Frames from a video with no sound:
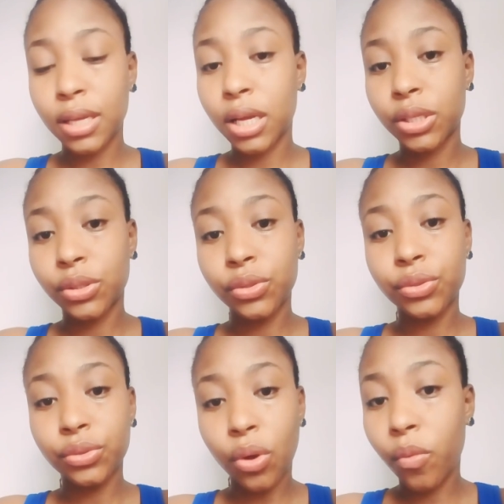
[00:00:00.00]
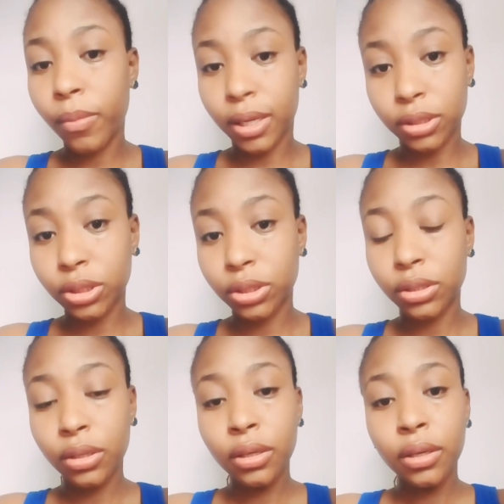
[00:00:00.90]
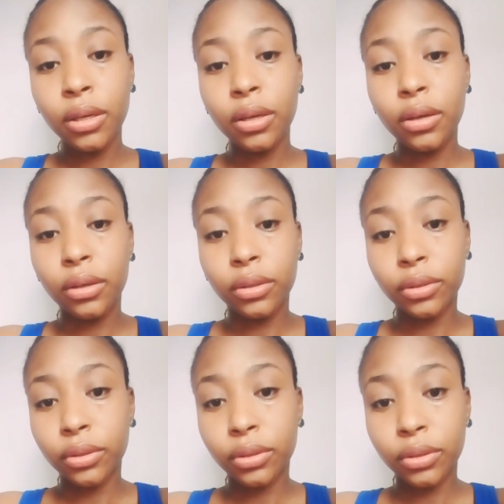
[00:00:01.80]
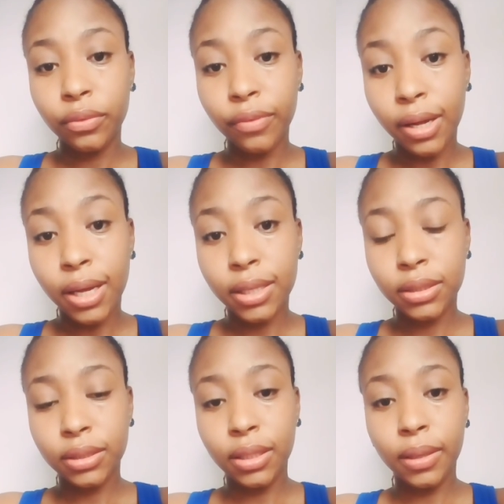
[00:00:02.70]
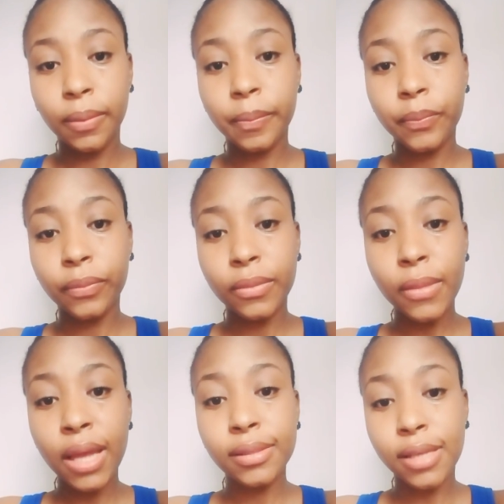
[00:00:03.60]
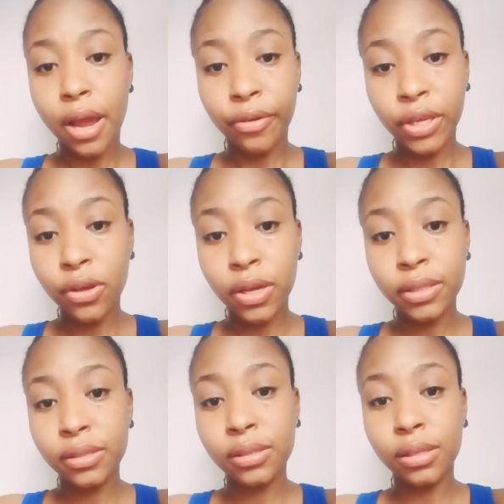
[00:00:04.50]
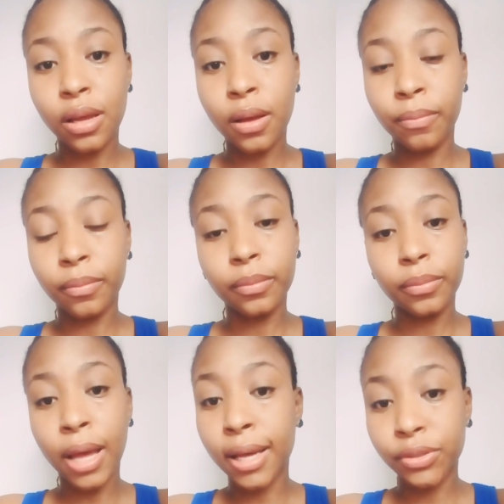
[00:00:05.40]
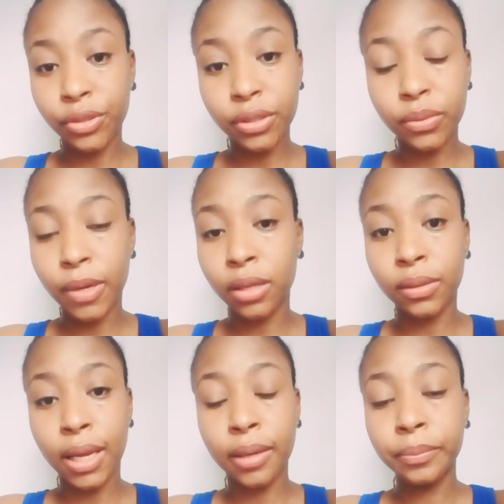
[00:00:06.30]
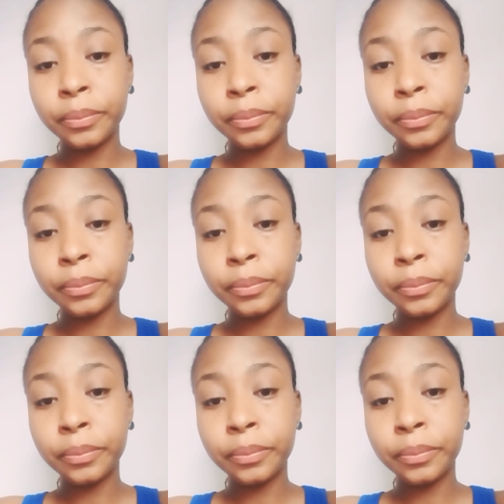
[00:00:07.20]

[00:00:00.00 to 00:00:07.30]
done so much for us, and Darion's pastor as well.